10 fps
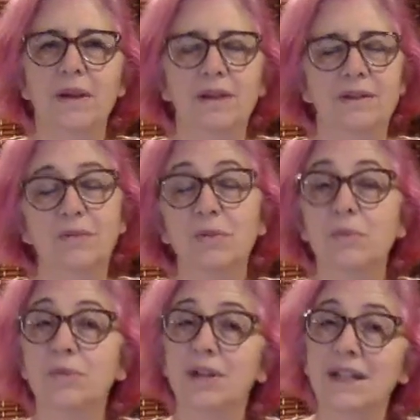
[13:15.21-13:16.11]
different
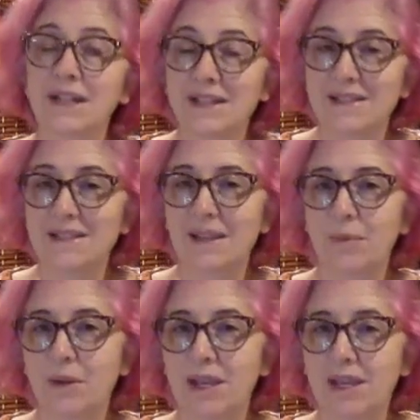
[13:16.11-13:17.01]
meridians that we're
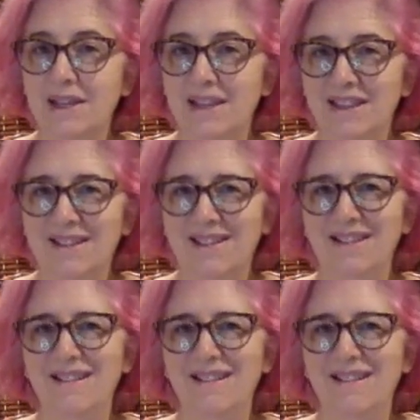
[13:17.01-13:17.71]
hitting here.